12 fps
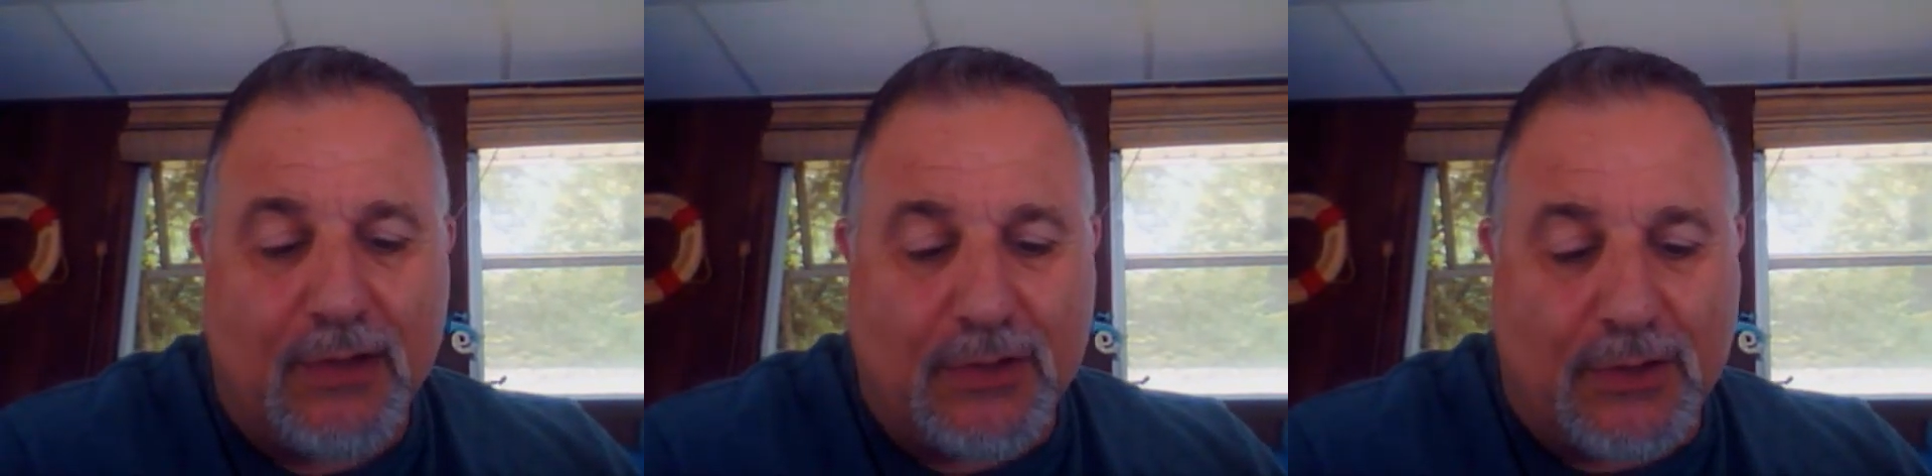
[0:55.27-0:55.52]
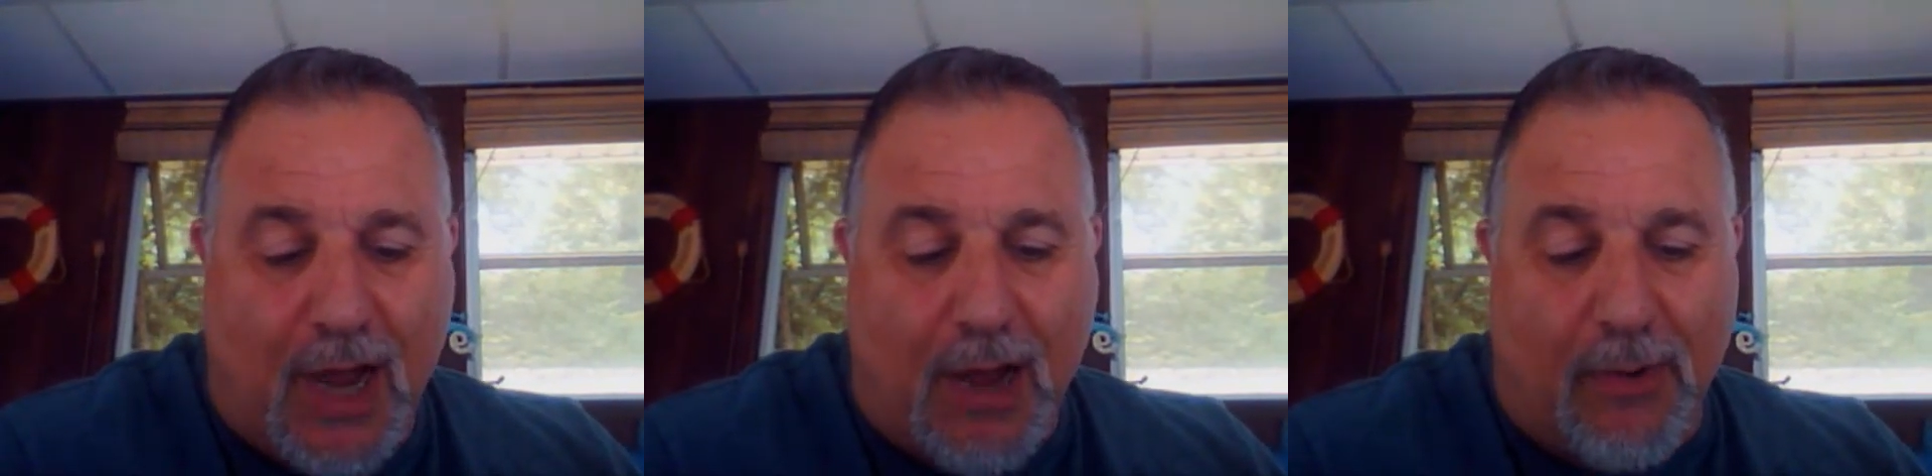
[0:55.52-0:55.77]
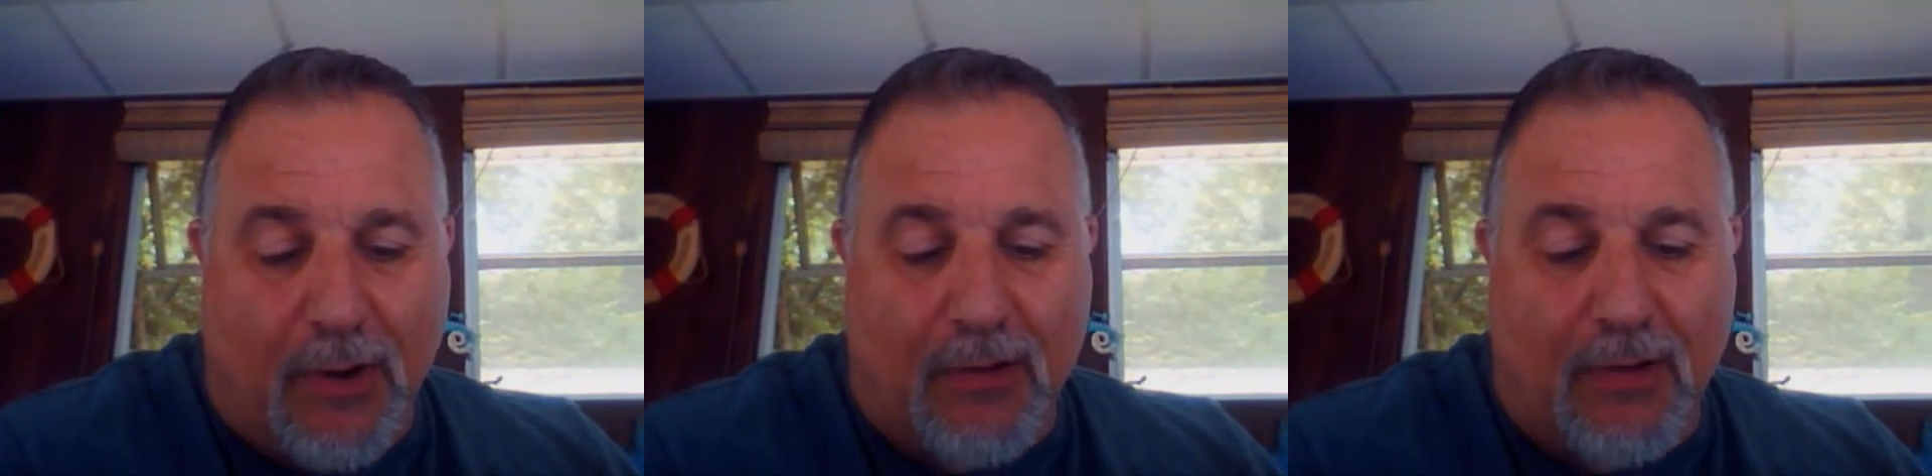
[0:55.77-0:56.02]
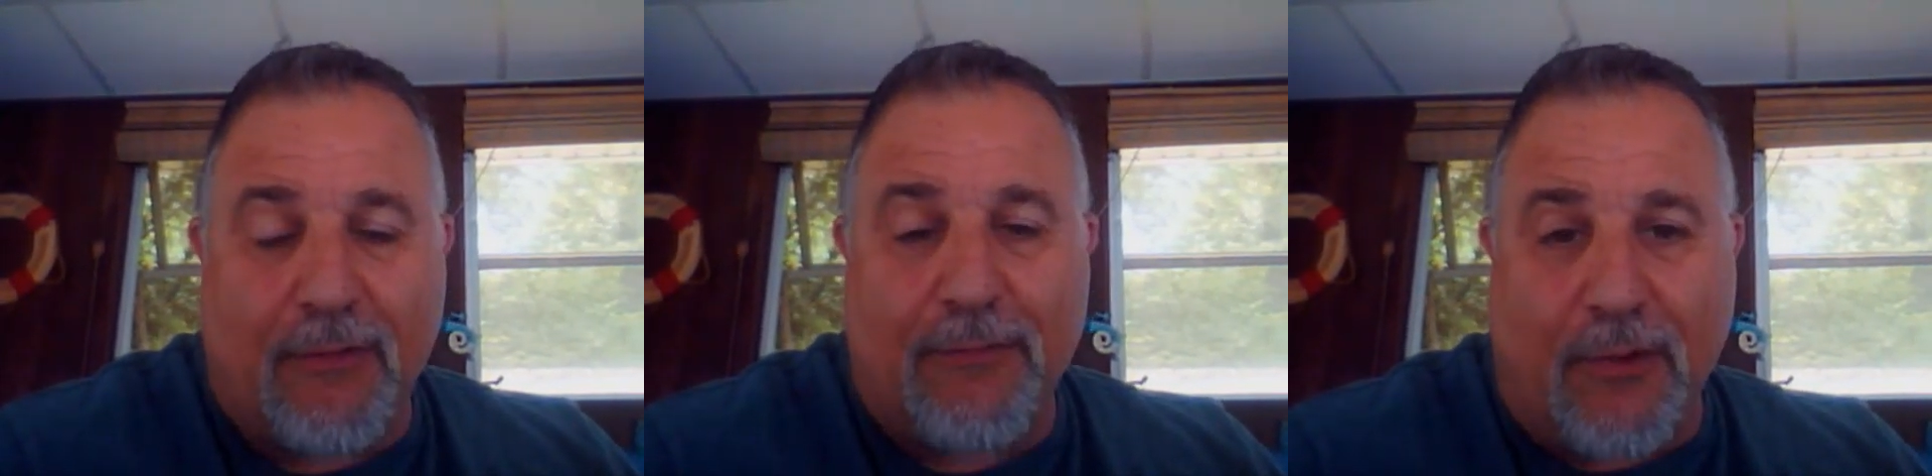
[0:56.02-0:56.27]

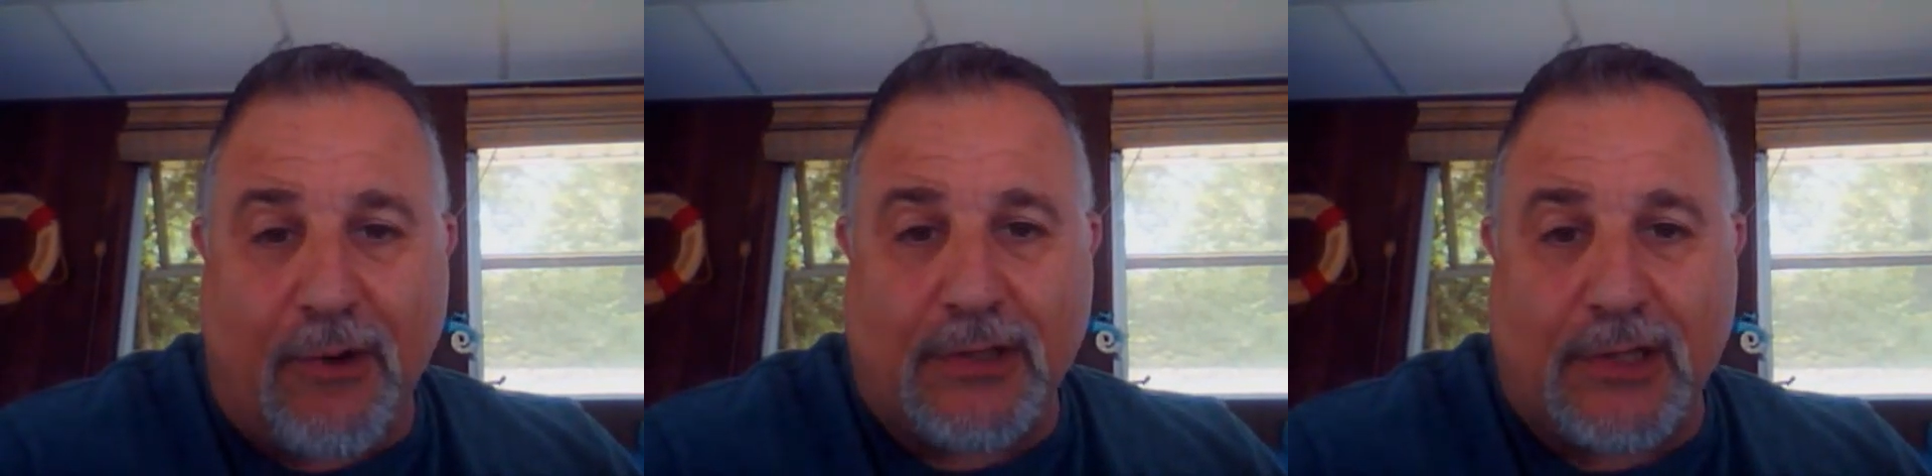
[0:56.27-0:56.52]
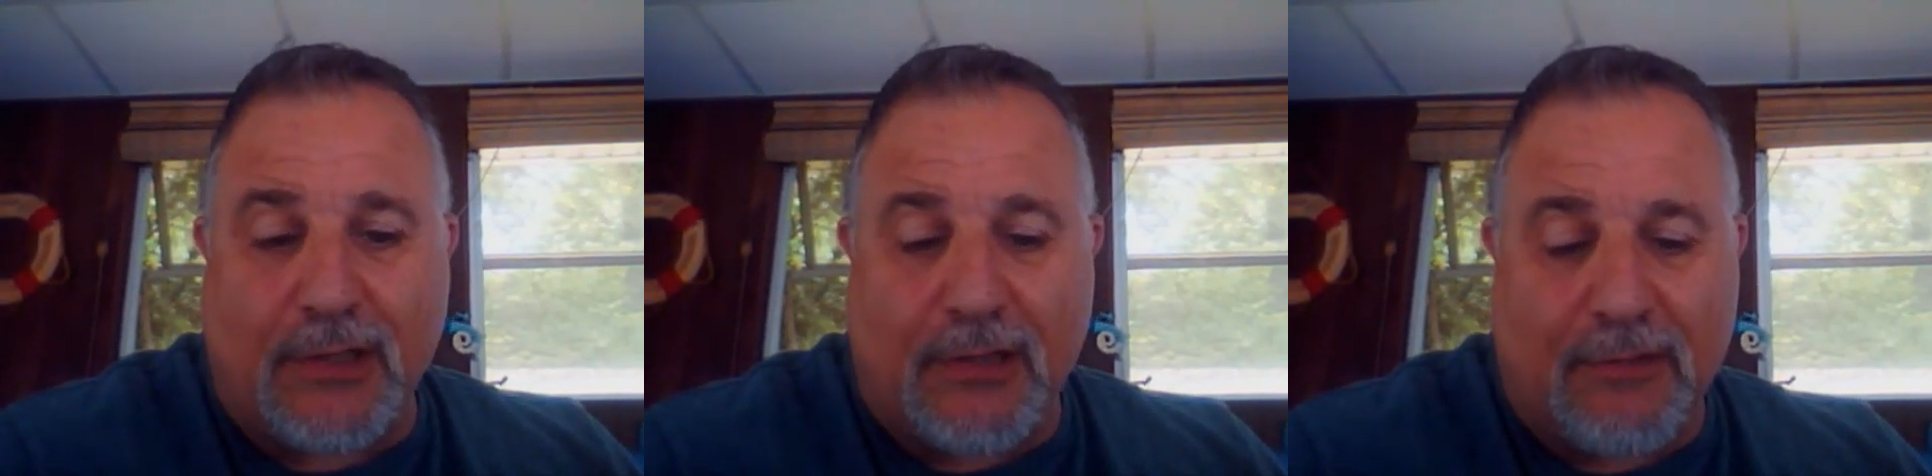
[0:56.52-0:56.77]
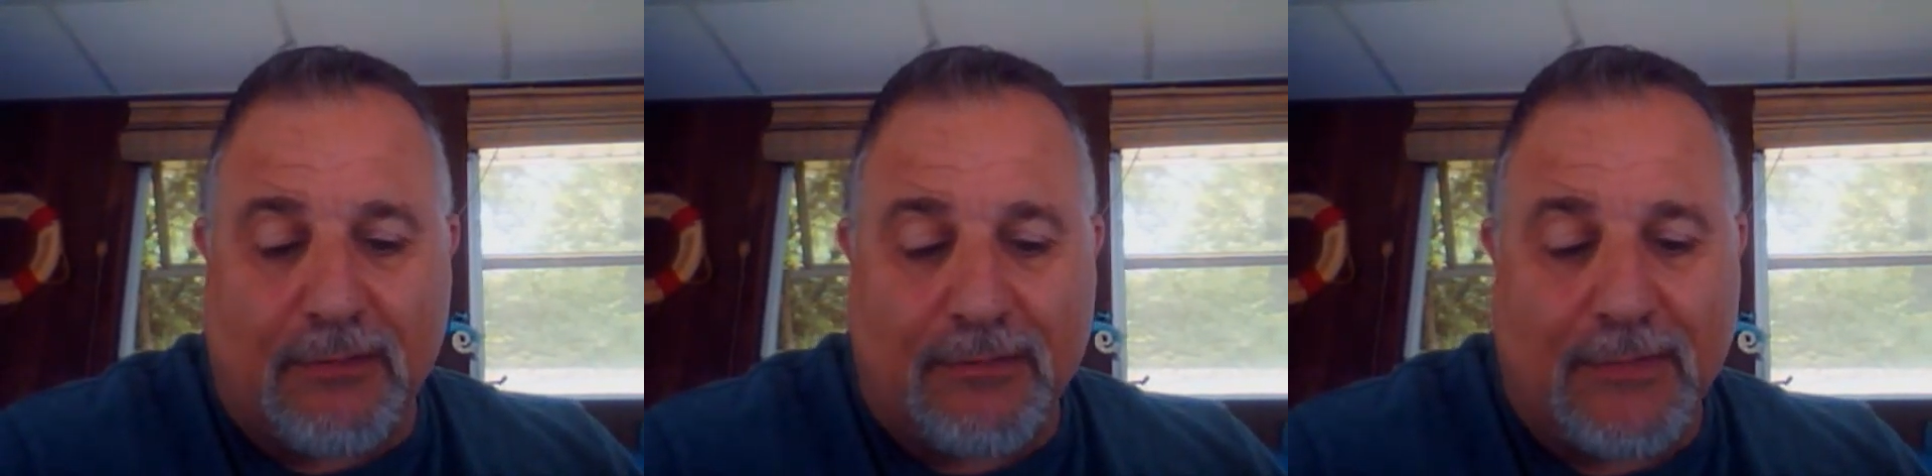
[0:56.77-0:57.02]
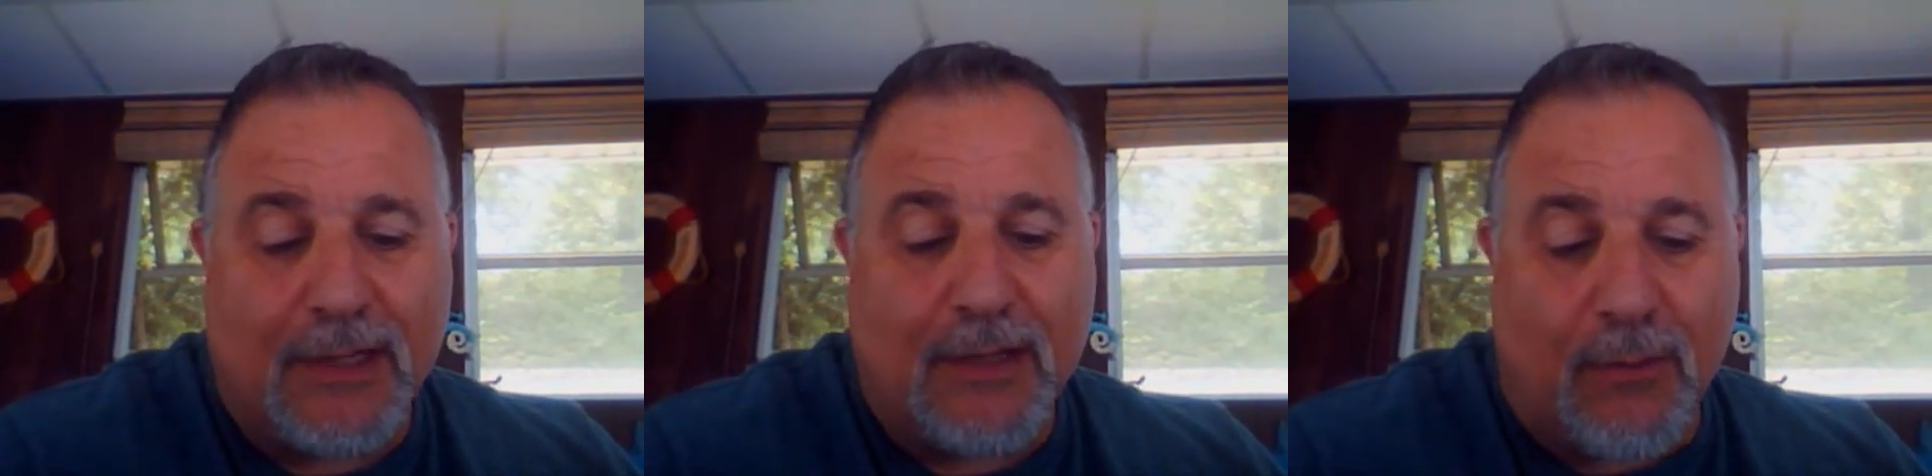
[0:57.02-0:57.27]
Tribro, unfortunately,
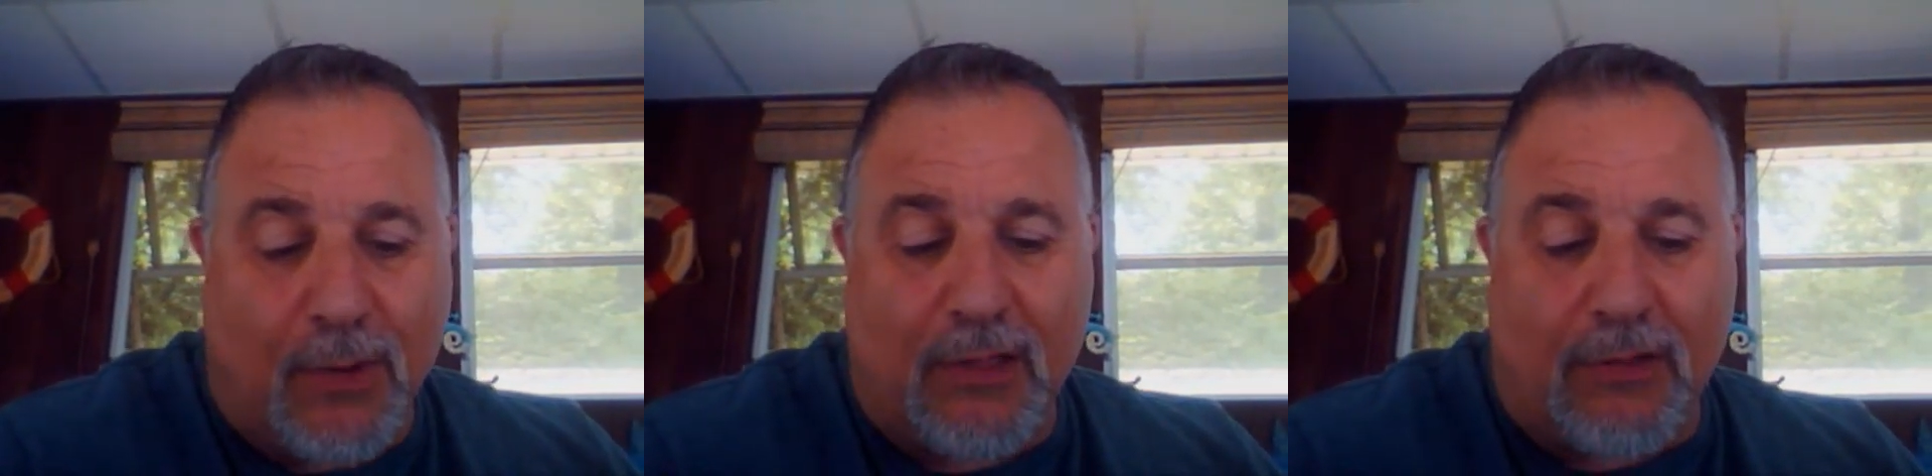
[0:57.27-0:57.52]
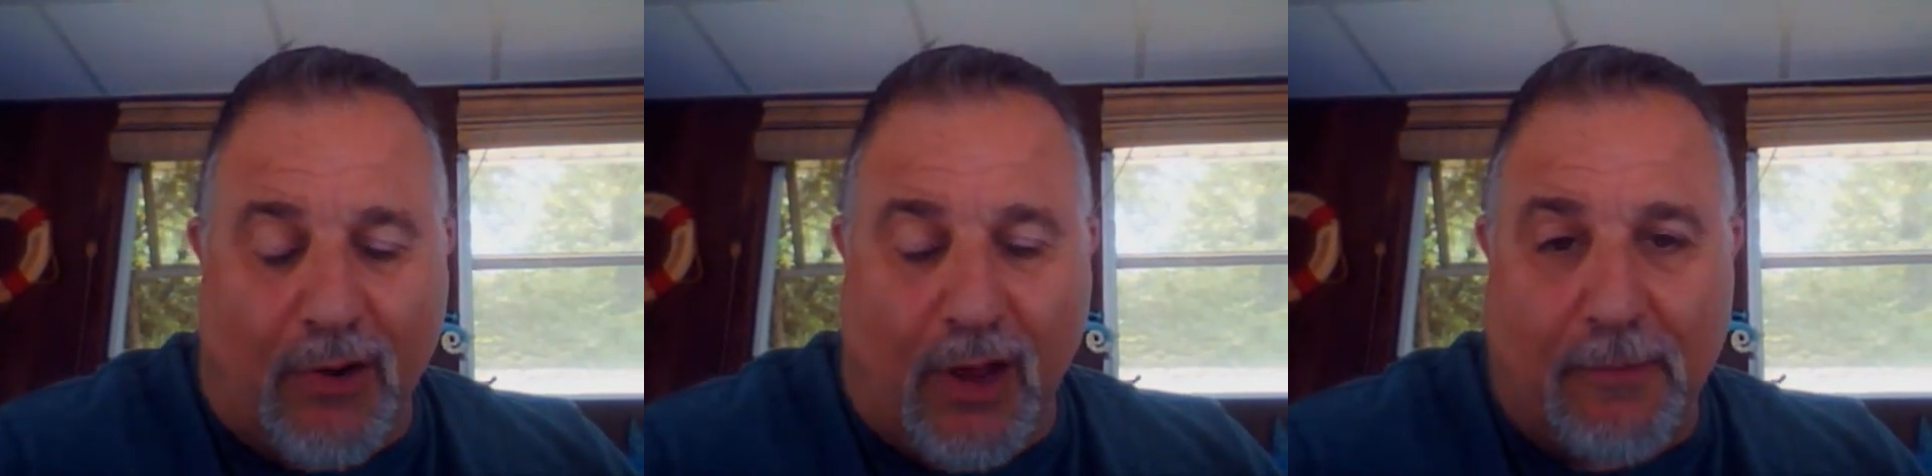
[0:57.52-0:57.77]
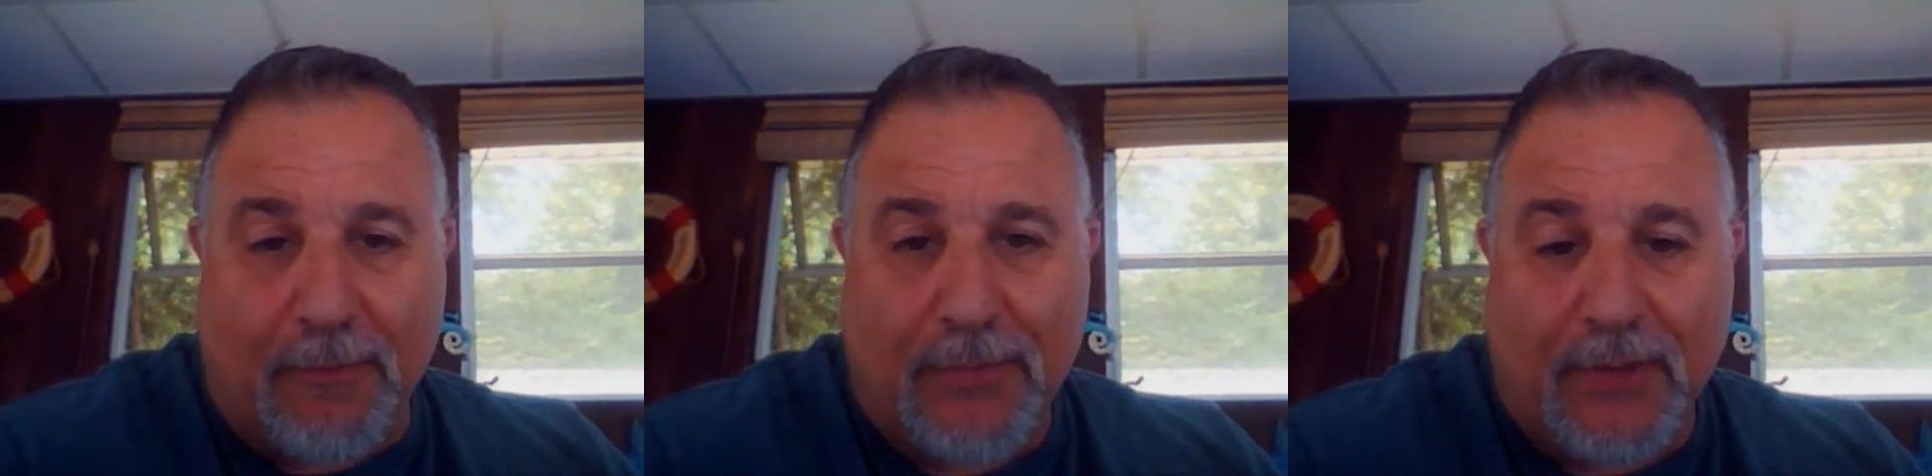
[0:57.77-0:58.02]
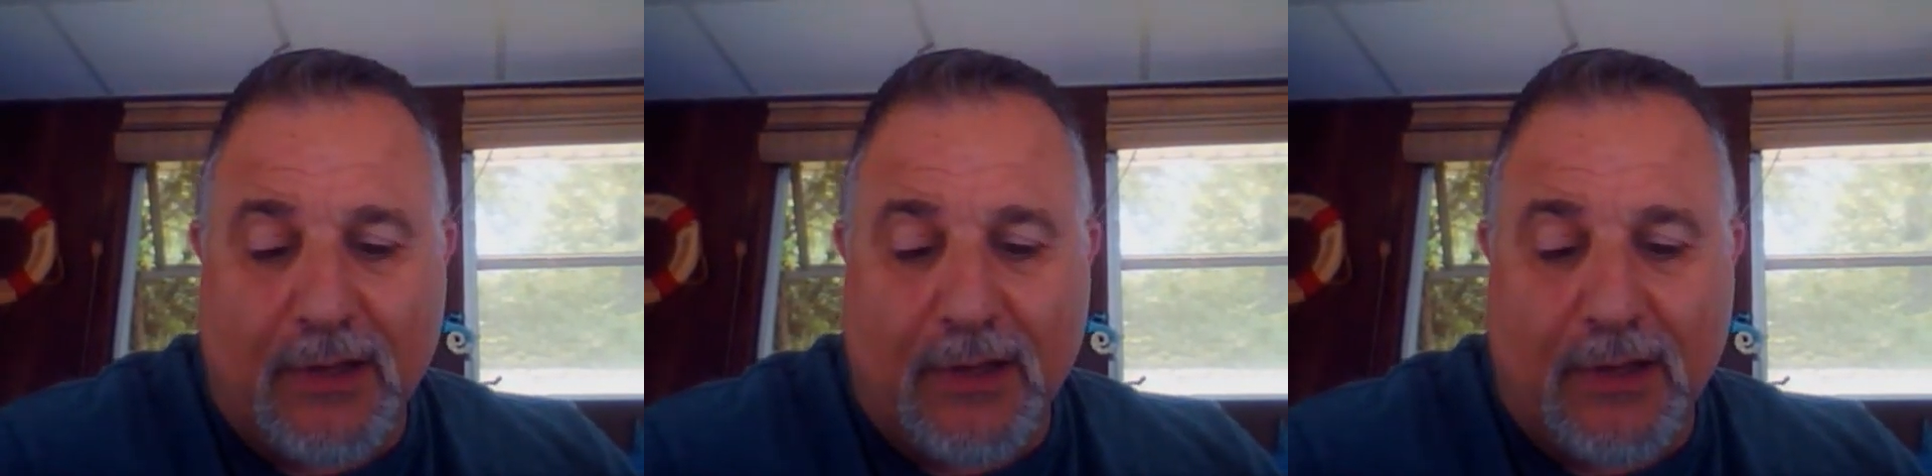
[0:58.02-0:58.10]
1-3.